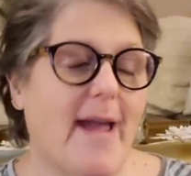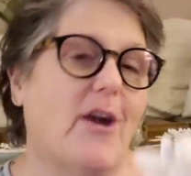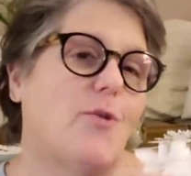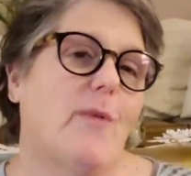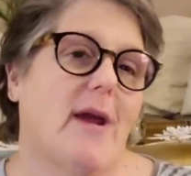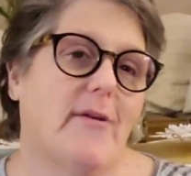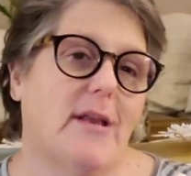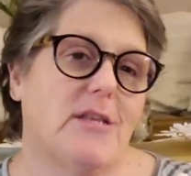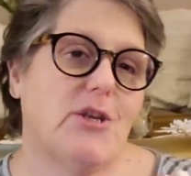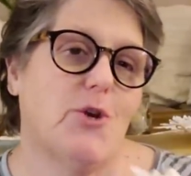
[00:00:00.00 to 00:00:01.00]
I could wear
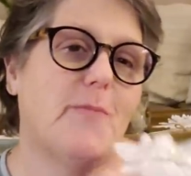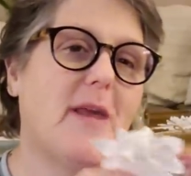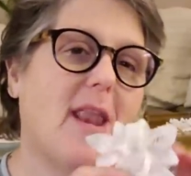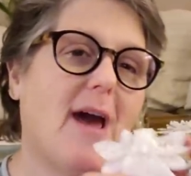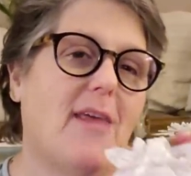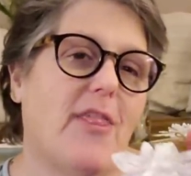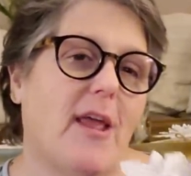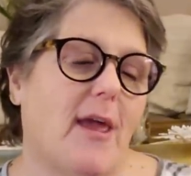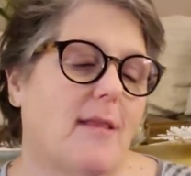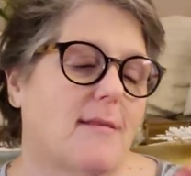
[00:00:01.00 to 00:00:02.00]
it too, but I
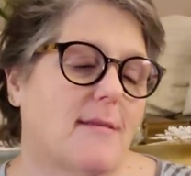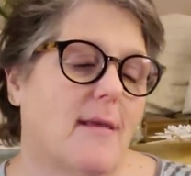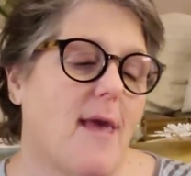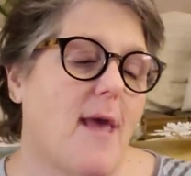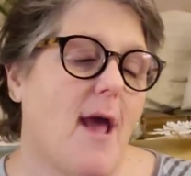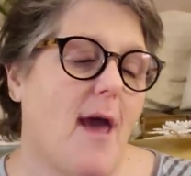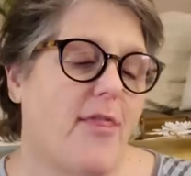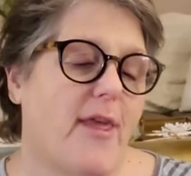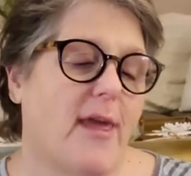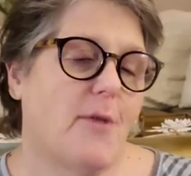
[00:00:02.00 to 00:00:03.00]
think
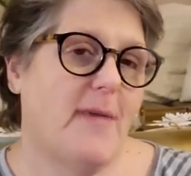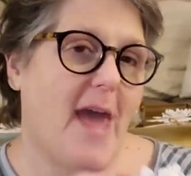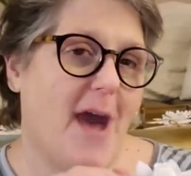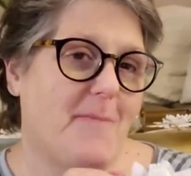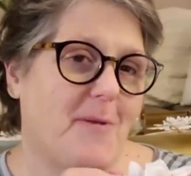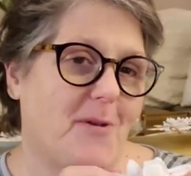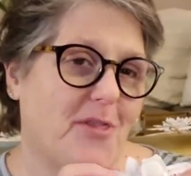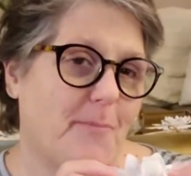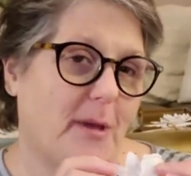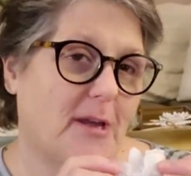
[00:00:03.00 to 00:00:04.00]
it'll be happy
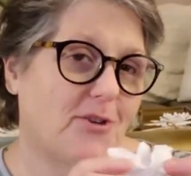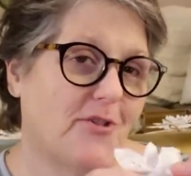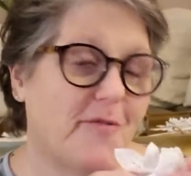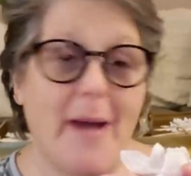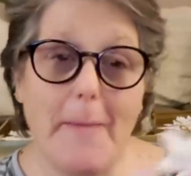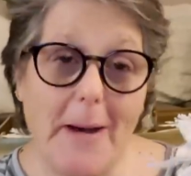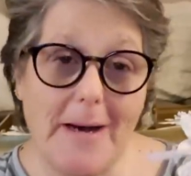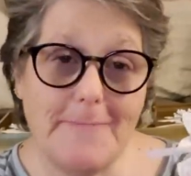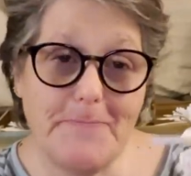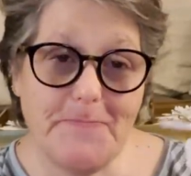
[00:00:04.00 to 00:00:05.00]
with a picture of my
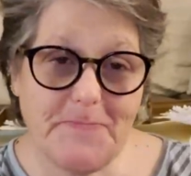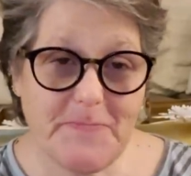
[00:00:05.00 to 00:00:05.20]
mom.